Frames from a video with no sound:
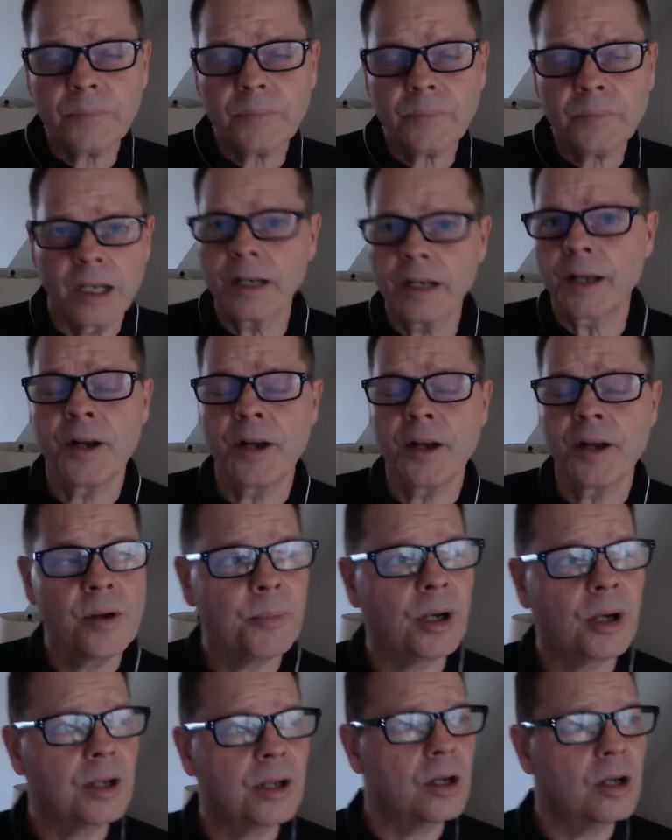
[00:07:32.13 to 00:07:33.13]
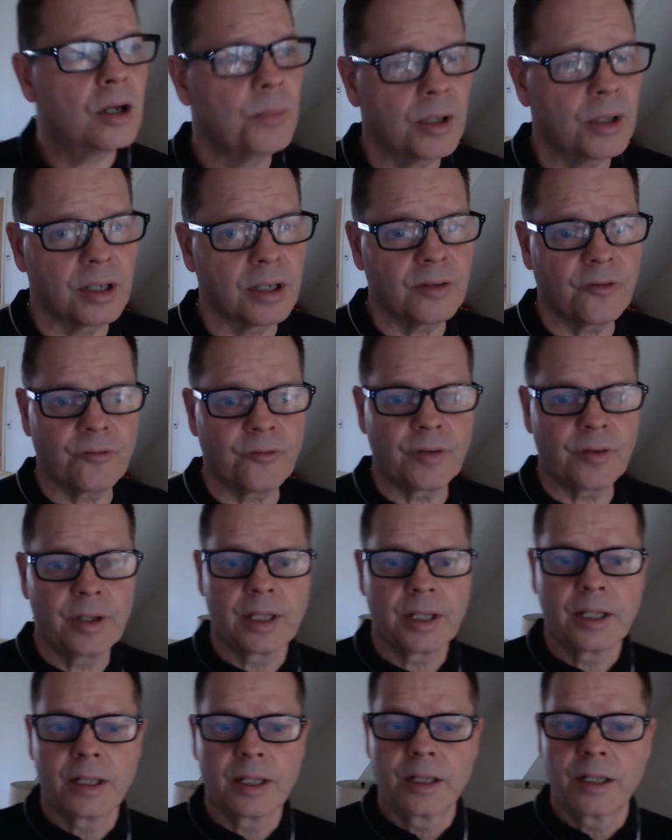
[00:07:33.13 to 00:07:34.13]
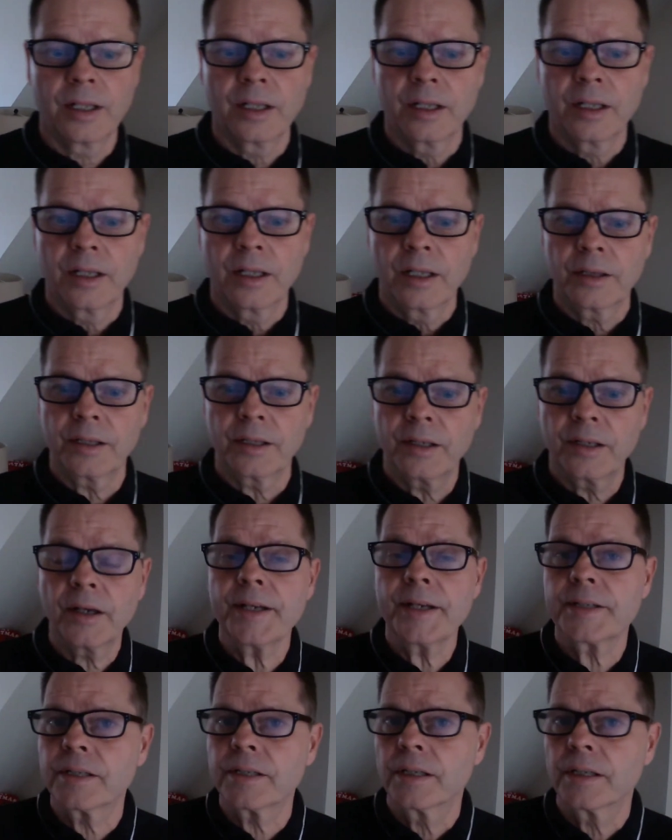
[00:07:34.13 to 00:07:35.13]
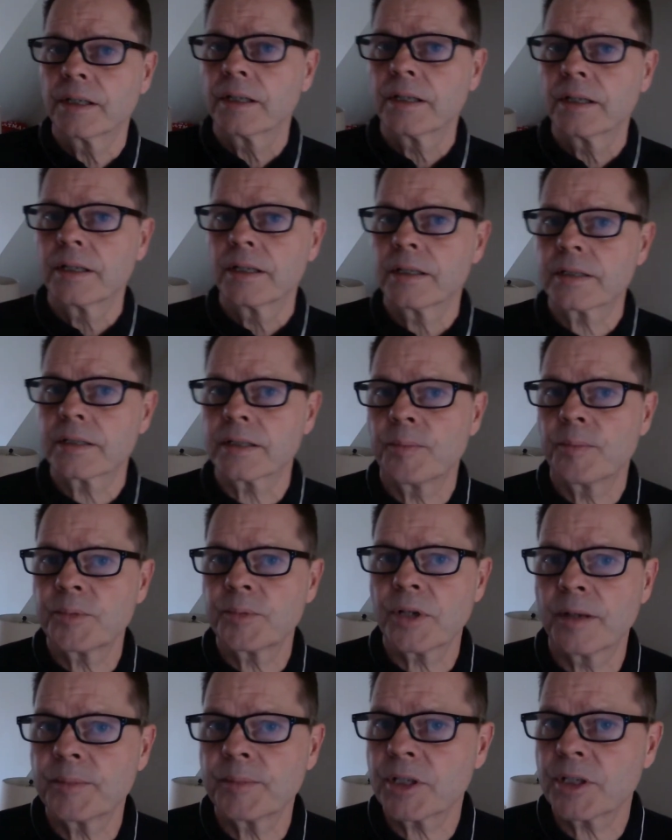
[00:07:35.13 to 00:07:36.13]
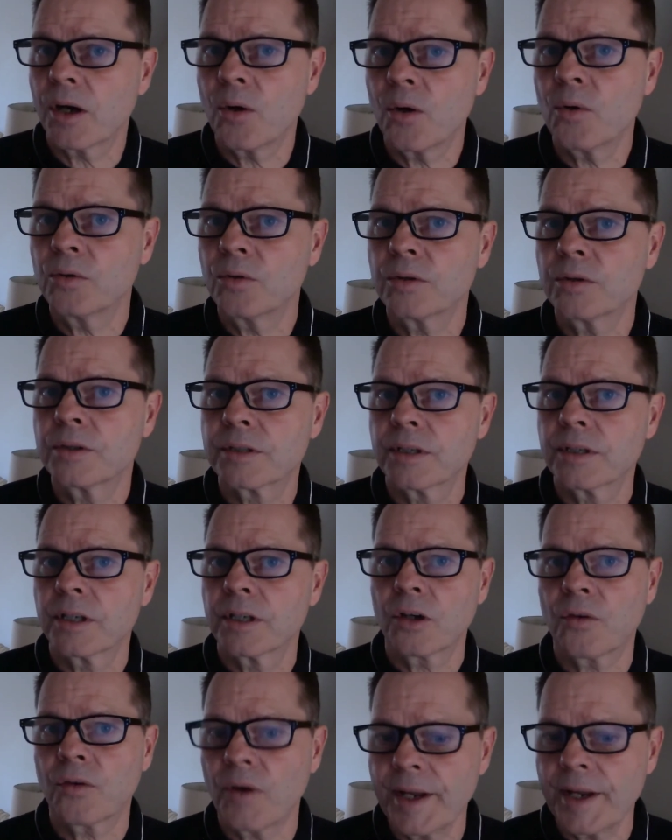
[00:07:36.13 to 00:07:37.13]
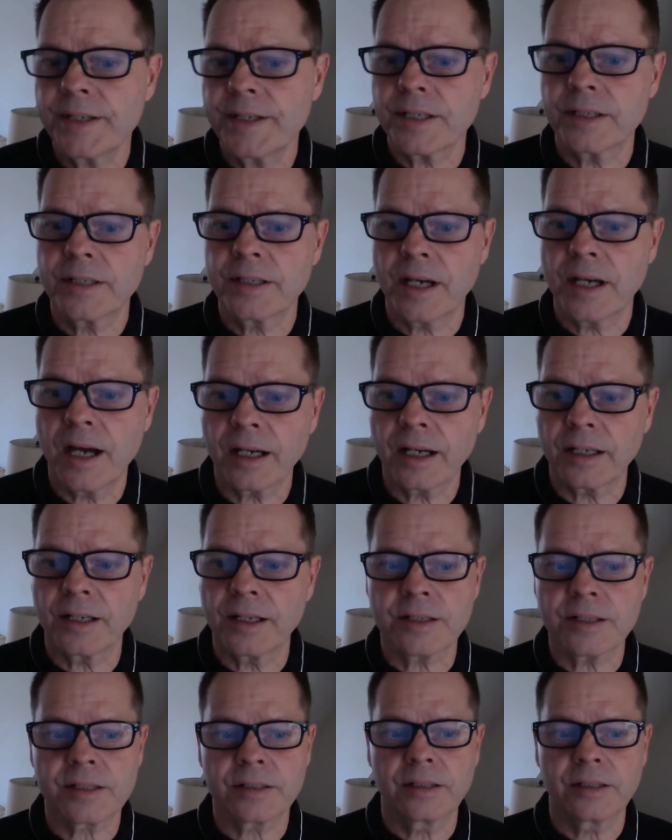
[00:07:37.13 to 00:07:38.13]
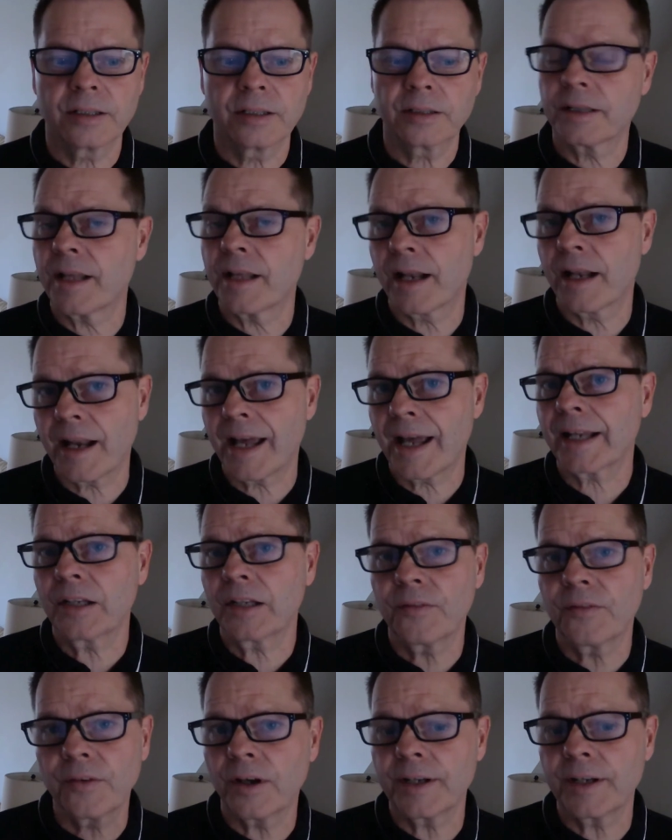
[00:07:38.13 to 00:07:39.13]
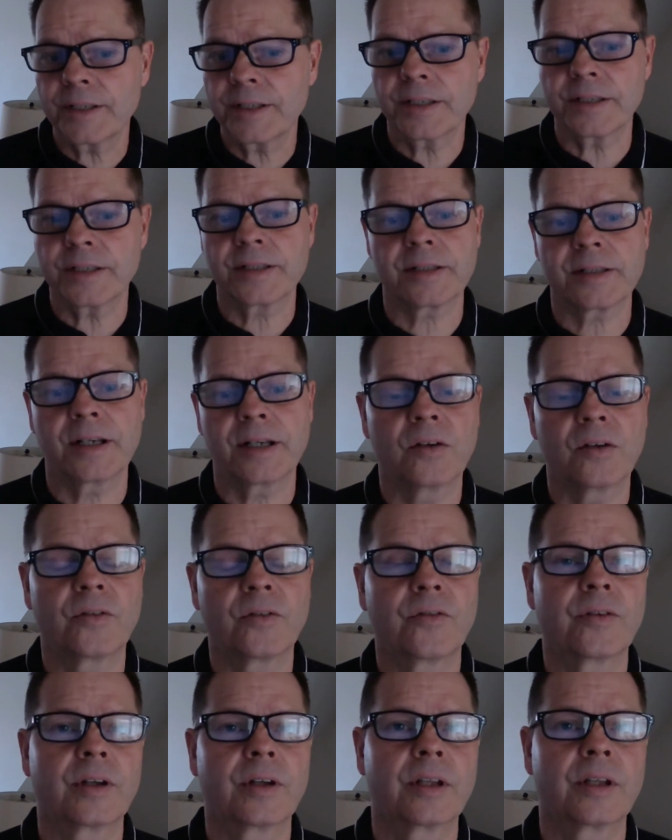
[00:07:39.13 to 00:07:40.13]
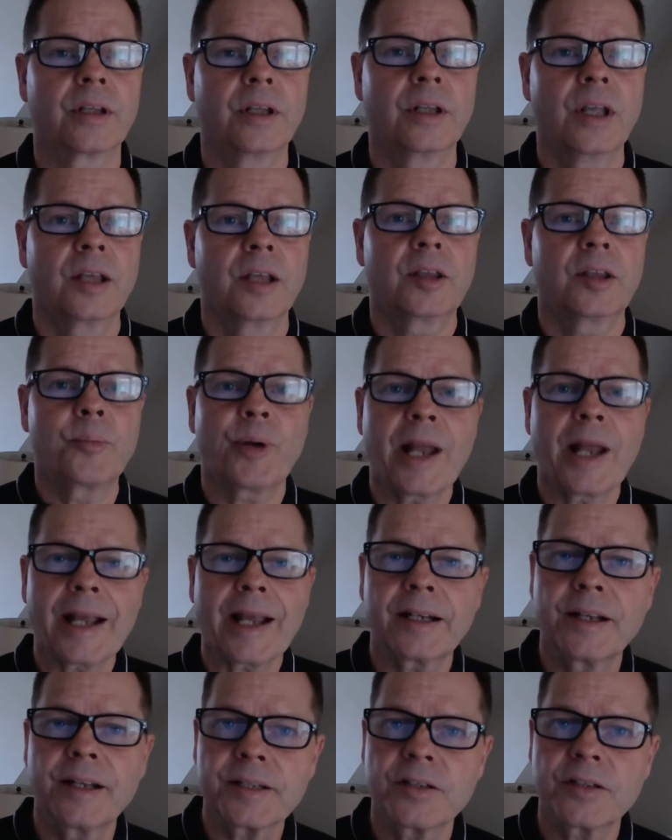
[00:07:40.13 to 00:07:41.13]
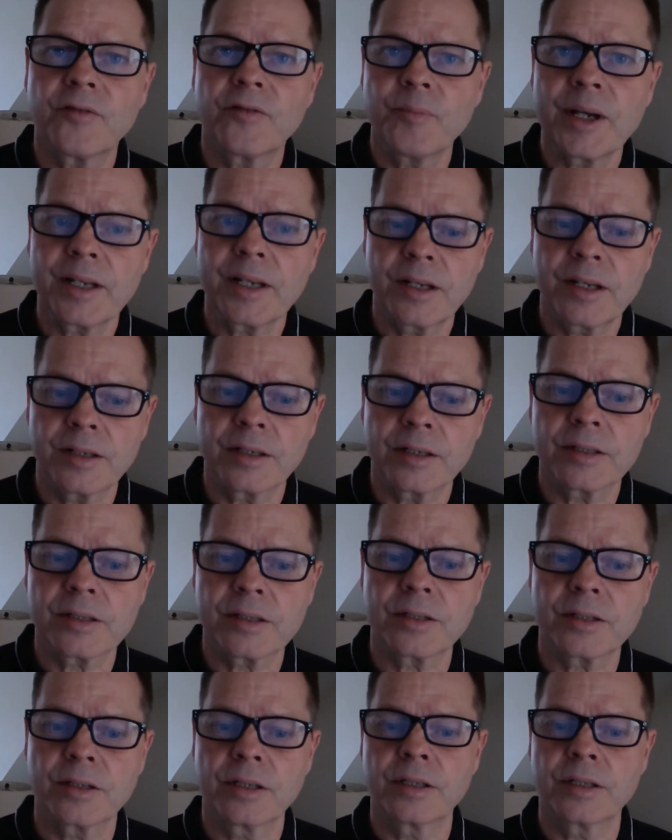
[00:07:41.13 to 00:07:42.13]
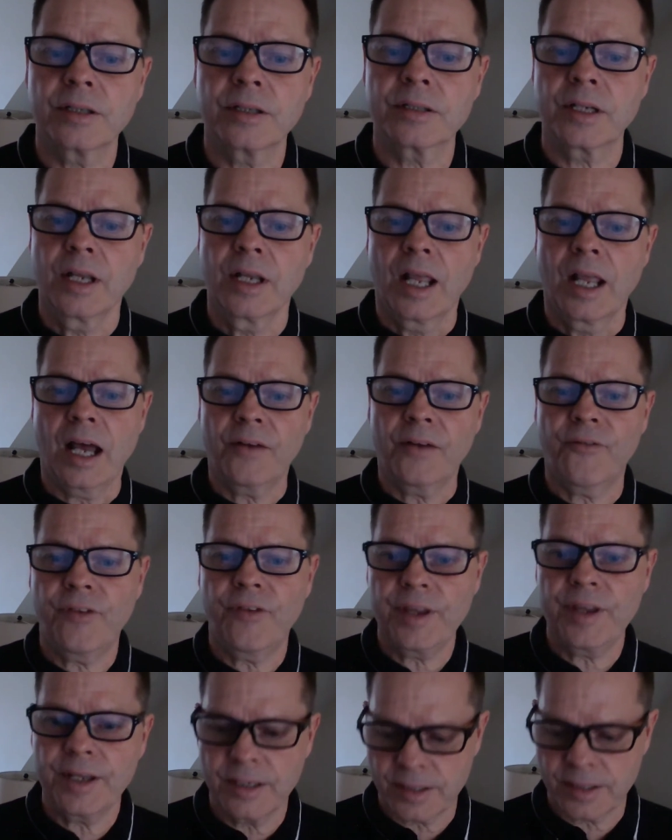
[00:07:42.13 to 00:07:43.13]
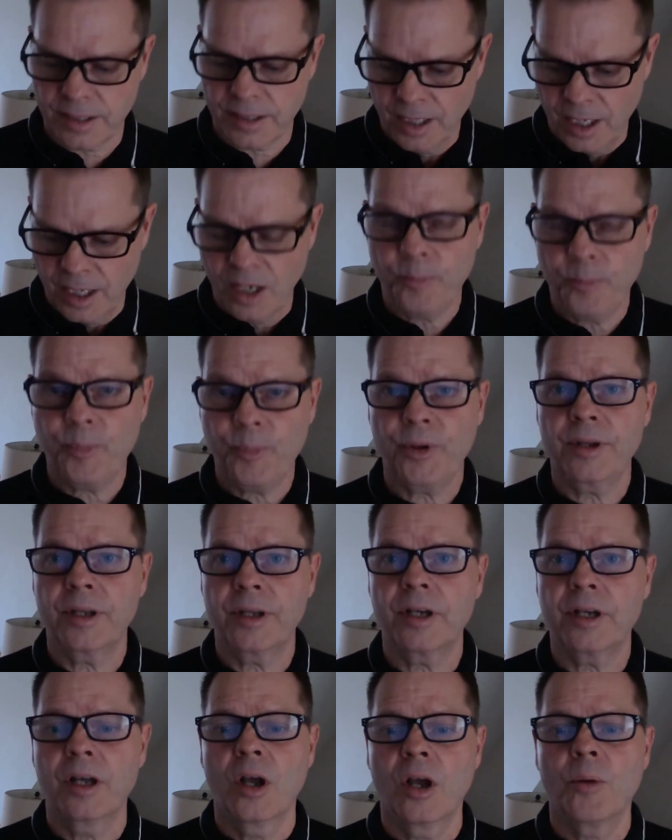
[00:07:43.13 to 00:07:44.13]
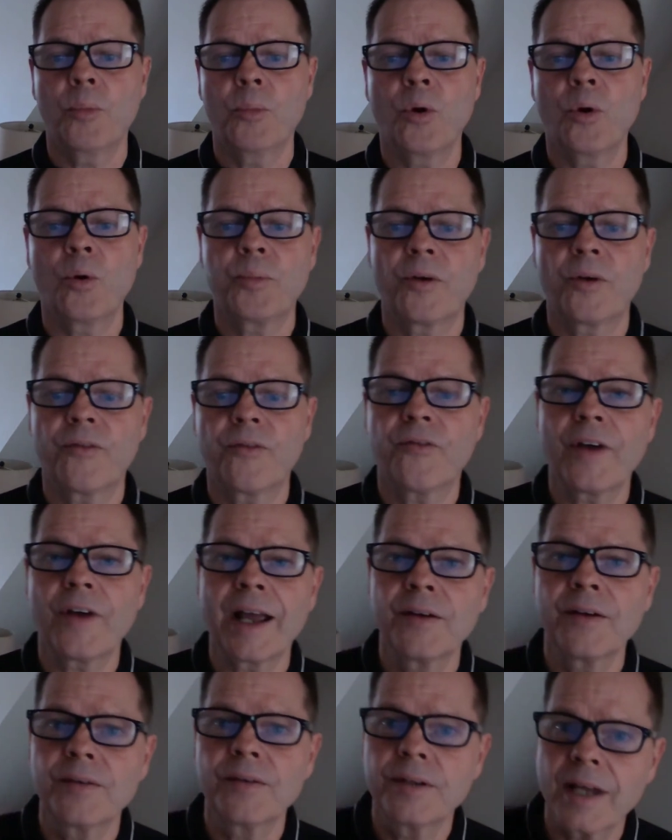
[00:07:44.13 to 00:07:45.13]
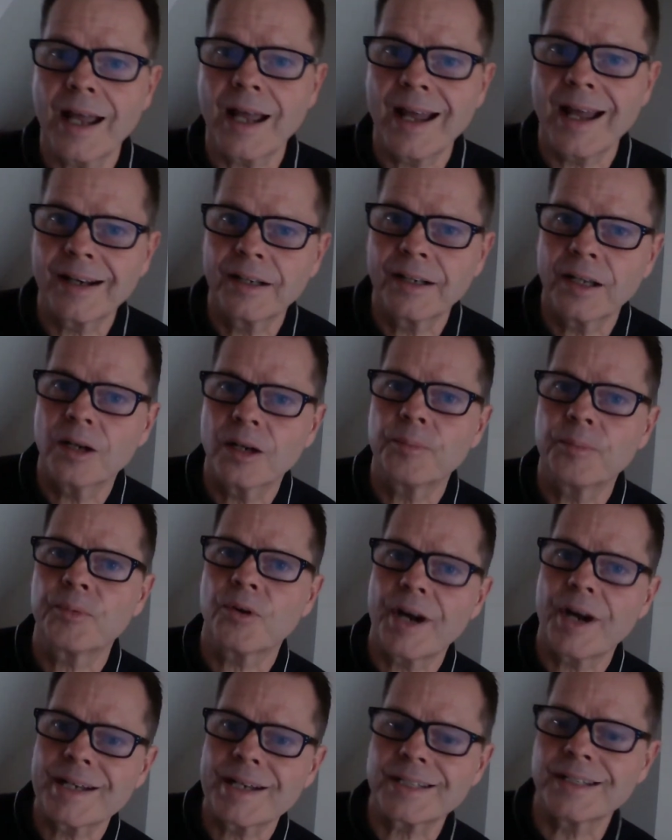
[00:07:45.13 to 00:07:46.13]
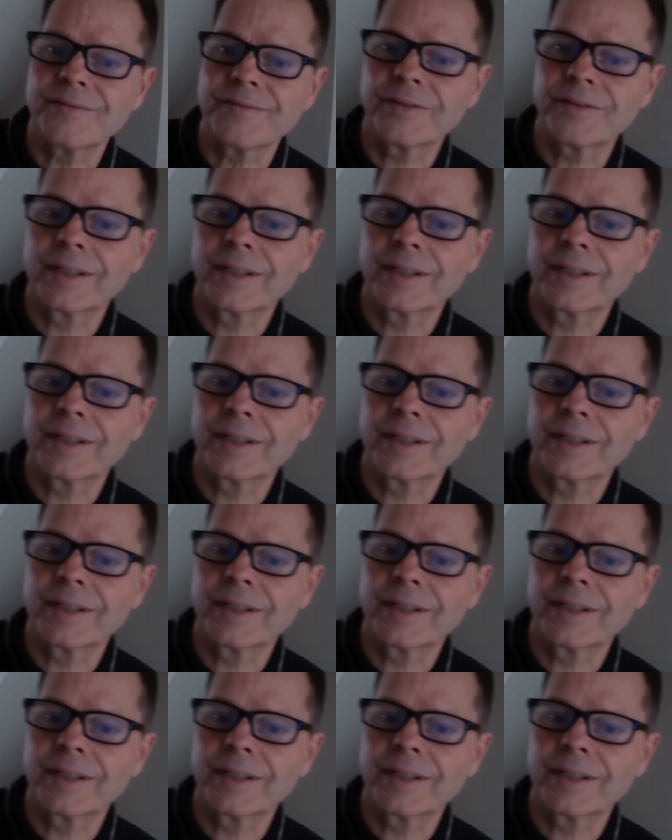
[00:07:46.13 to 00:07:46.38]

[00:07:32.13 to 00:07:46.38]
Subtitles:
And I know in my own life, the night sometimes holds greater darkness than the lack of light itself. The blackness of my concerns and fears appear more profound and oppressive.